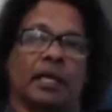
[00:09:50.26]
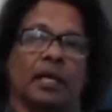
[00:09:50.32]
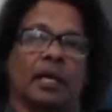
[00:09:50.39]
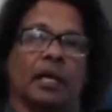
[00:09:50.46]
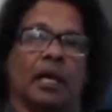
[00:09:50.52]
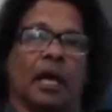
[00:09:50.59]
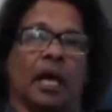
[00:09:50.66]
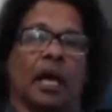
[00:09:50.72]

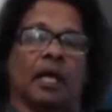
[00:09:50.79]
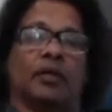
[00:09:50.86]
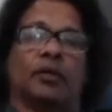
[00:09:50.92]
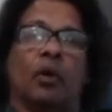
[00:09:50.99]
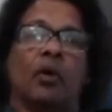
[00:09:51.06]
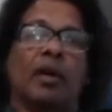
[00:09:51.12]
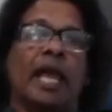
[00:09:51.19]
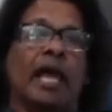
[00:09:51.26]
uh,
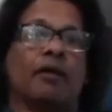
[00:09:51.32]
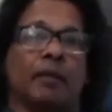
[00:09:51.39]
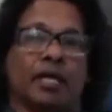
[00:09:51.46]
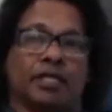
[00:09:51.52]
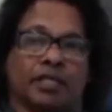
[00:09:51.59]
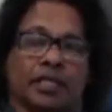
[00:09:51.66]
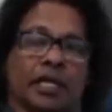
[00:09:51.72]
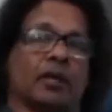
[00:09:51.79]
don't have
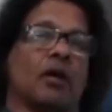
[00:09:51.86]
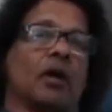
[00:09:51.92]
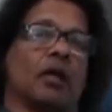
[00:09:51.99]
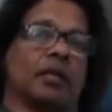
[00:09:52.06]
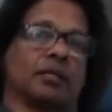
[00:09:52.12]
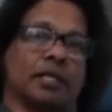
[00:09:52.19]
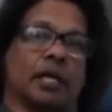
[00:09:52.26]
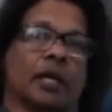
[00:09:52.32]
much
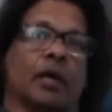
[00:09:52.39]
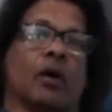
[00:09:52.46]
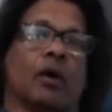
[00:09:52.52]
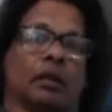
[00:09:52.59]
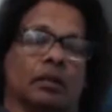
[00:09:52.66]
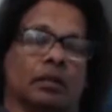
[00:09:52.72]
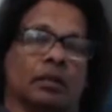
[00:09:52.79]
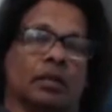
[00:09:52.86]
technology at
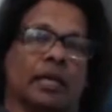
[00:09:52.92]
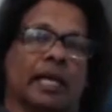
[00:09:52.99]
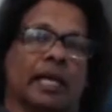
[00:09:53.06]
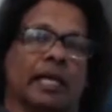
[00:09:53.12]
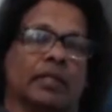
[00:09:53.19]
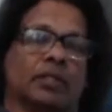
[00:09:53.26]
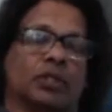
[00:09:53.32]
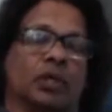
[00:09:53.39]
all.
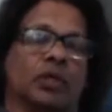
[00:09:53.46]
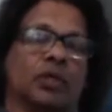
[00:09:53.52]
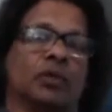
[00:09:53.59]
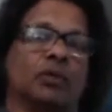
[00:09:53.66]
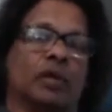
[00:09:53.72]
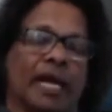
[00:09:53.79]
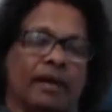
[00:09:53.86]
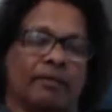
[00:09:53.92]
And so
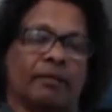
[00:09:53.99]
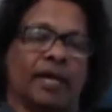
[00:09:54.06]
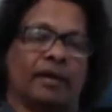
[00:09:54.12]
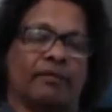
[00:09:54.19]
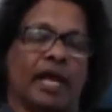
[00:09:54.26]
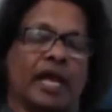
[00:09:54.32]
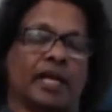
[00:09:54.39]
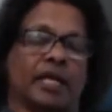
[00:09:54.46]
you have an
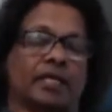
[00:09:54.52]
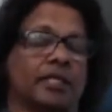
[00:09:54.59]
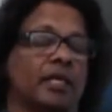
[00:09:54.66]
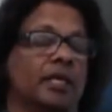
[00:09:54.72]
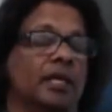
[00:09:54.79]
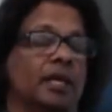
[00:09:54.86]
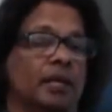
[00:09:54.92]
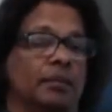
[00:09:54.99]
advantage.
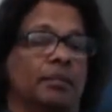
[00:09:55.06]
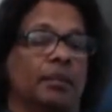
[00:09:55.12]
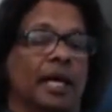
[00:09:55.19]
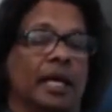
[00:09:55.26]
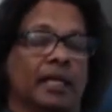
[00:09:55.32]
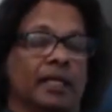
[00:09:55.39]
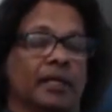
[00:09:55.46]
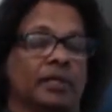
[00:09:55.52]

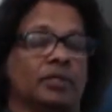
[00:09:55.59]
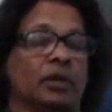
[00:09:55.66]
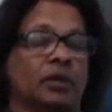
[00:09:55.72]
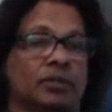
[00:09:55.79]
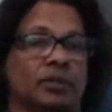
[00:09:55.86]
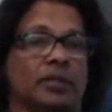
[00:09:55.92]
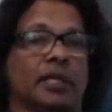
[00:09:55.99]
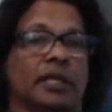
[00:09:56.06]
But there's
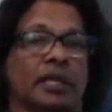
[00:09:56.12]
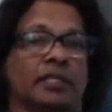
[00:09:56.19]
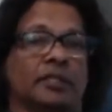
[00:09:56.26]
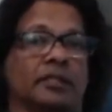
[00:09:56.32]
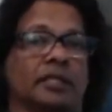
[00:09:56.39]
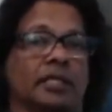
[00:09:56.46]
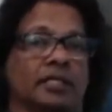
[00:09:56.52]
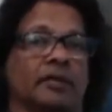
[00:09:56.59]
also the
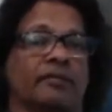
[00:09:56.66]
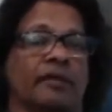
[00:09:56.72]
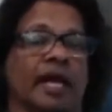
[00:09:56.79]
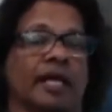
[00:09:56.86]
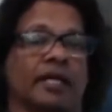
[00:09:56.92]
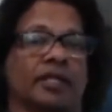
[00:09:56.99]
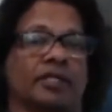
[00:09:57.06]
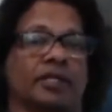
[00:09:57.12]

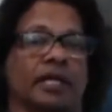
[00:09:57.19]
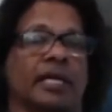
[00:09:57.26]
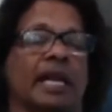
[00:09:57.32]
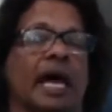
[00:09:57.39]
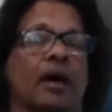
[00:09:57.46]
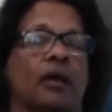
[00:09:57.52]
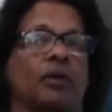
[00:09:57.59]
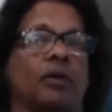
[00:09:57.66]
disadvantage that
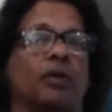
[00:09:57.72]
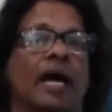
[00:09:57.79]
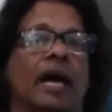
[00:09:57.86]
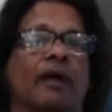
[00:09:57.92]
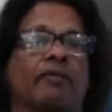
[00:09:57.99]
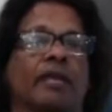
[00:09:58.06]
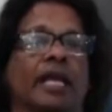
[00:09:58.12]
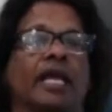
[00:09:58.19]
now you
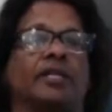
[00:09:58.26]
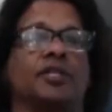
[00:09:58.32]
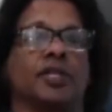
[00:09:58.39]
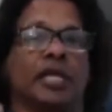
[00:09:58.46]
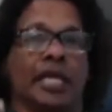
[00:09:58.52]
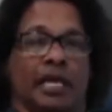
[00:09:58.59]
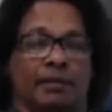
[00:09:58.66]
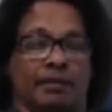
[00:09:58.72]
have to
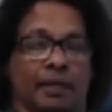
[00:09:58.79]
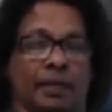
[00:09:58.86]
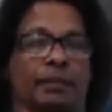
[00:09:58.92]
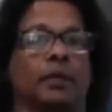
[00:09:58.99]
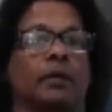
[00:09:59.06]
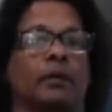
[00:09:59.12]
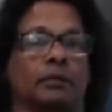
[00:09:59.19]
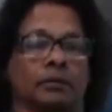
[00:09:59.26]
educate
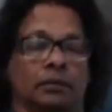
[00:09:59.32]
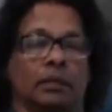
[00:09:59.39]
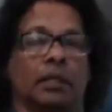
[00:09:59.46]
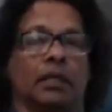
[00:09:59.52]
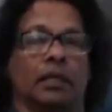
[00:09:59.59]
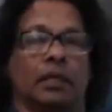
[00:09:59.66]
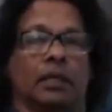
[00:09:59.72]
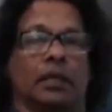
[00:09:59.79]
people
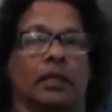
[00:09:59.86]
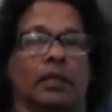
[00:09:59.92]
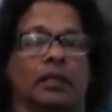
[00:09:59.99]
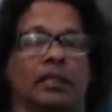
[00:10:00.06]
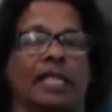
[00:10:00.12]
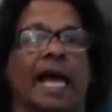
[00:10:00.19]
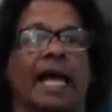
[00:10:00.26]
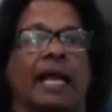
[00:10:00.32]

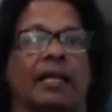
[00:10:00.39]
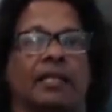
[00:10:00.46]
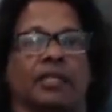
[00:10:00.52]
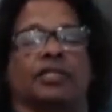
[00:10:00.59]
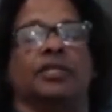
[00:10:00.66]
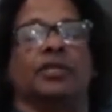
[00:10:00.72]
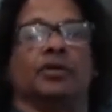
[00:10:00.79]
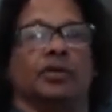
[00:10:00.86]
that
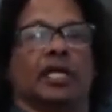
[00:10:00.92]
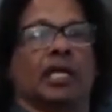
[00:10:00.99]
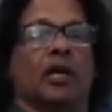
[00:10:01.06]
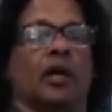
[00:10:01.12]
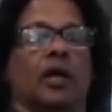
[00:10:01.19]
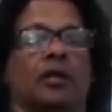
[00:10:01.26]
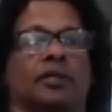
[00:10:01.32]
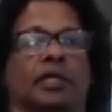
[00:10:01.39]
this new
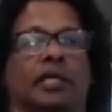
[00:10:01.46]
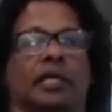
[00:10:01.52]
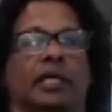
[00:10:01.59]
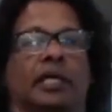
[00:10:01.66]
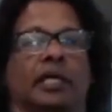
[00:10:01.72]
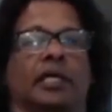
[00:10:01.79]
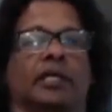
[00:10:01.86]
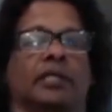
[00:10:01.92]

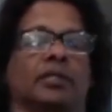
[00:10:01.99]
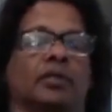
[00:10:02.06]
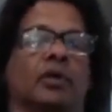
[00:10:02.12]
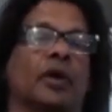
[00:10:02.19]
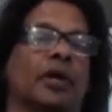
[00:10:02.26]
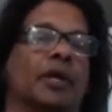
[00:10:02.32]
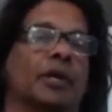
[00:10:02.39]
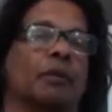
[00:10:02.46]
technology is
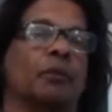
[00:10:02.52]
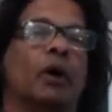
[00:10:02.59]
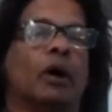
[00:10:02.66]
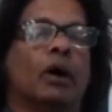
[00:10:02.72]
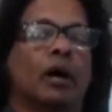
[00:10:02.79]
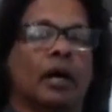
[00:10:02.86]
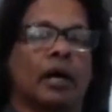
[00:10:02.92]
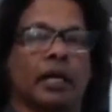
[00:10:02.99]
going to work,